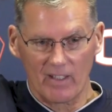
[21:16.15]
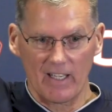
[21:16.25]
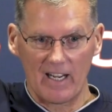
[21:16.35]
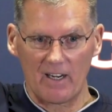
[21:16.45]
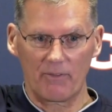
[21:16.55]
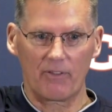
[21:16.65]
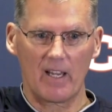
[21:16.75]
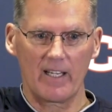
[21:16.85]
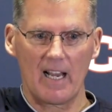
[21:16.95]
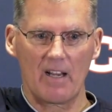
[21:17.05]
And then I had a
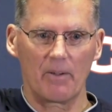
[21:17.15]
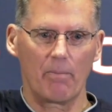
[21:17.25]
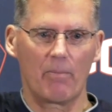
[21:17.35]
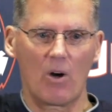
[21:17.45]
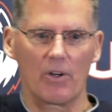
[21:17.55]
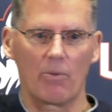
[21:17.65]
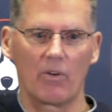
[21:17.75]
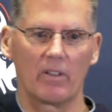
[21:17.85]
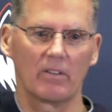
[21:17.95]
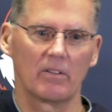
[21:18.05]
flight out of
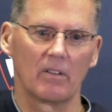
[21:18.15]
Baltimore